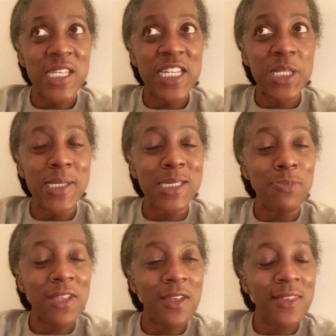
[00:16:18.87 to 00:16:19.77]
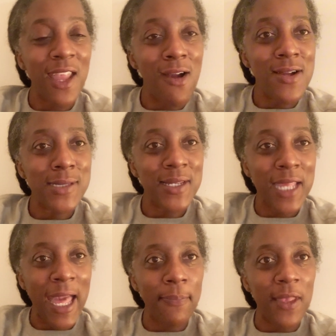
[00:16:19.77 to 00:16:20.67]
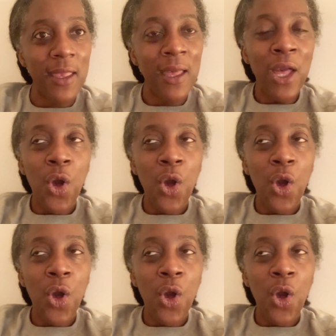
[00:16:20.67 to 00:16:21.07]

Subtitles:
It doesn't mean that they aren't unhappy.